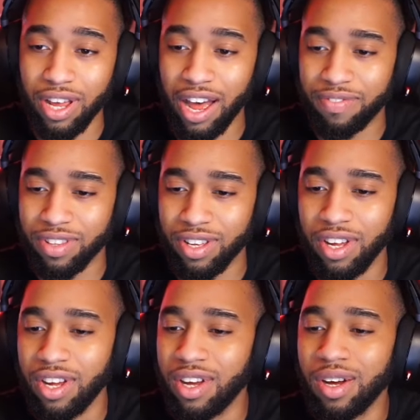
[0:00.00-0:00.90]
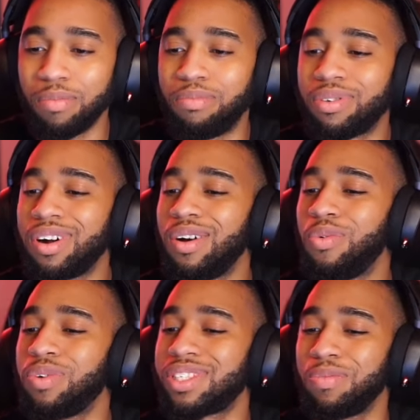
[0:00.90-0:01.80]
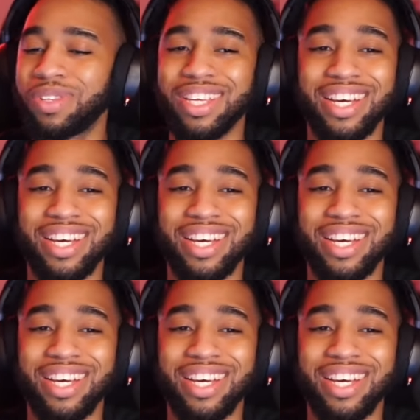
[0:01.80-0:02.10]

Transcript: after the. Bro, what's up with the